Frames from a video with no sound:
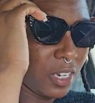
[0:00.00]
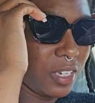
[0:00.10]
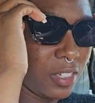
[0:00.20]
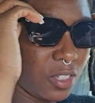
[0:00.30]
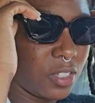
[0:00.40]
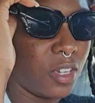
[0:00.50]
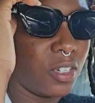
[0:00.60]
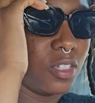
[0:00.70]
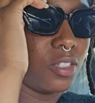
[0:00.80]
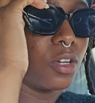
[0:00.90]
Like the
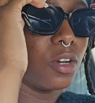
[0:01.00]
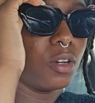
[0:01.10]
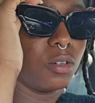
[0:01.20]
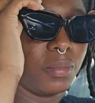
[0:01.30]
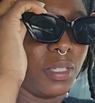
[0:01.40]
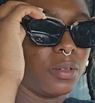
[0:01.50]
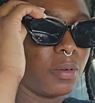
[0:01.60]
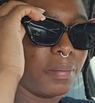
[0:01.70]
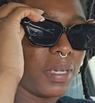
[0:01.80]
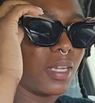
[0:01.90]
sun is out. I don't know why my